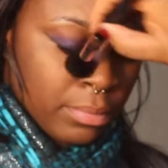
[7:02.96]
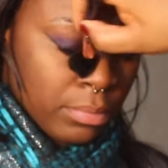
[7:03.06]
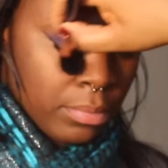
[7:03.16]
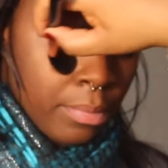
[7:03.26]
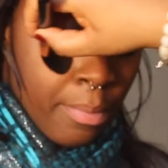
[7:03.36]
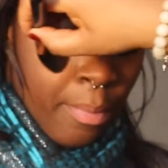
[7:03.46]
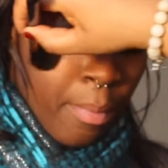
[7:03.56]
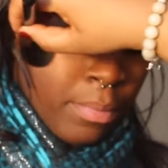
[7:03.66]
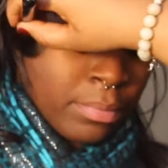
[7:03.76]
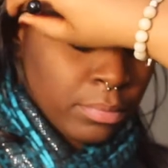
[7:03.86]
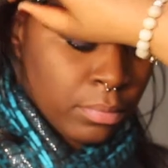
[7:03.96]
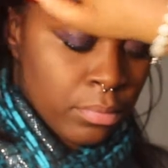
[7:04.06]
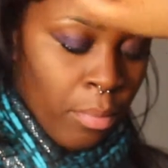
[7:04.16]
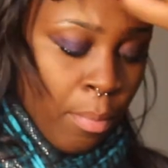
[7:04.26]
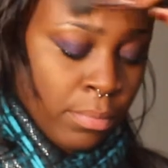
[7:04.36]
just using any
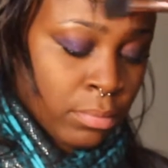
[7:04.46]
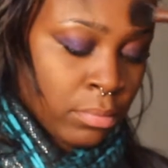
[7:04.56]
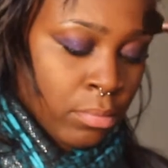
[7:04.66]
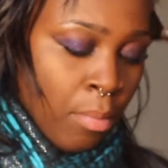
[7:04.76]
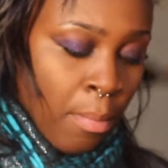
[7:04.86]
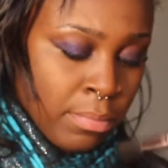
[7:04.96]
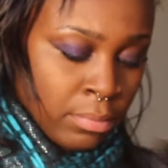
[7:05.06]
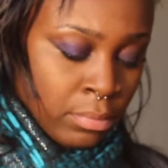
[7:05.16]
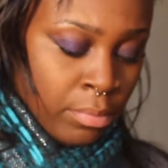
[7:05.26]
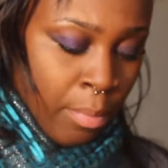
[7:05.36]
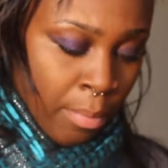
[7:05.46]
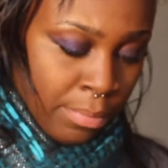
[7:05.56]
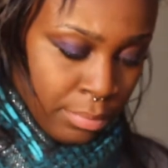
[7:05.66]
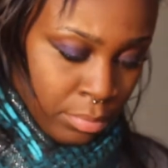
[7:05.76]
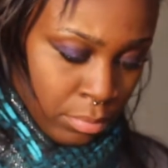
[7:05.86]
brush for anything I want to
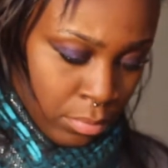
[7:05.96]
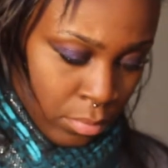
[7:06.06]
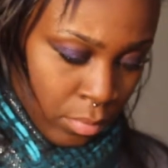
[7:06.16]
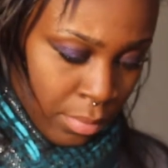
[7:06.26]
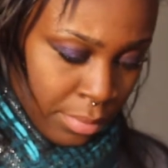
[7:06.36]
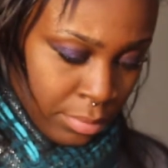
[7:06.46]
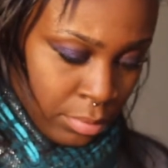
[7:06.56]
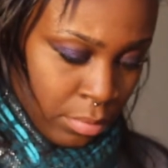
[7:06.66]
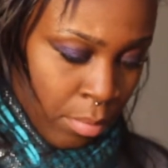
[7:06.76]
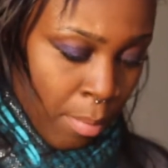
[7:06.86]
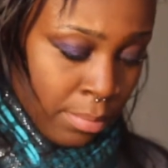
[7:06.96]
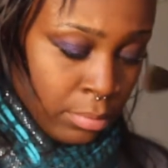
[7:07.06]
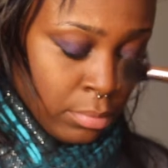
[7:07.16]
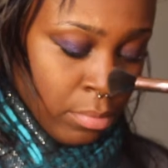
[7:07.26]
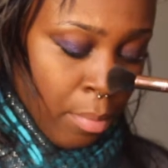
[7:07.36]
these days. That was
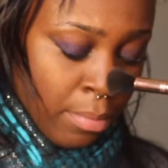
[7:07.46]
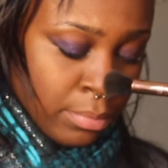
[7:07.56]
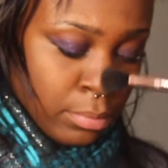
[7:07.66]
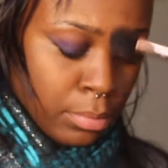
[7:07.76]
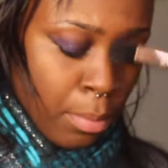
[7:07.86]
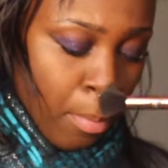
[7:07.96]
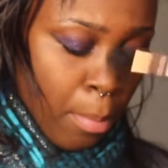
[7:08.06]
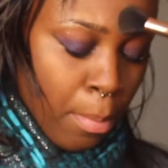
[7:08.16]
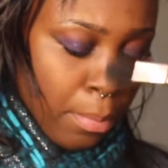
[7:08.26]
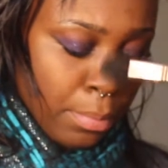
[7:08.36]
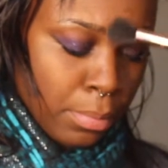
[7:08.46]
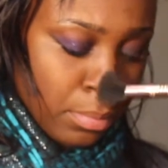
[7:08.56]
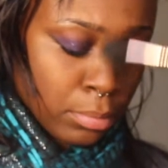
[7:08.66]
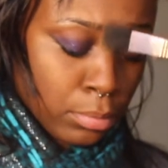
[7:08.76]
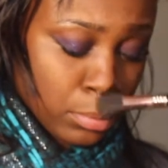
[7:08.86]
the
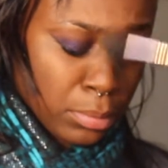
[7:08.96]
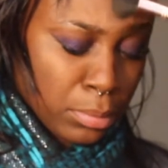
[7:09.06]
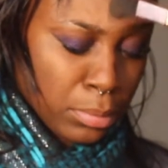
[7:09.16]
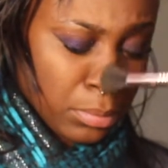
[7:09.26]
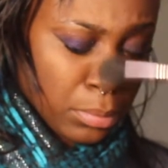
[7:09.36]
Sigma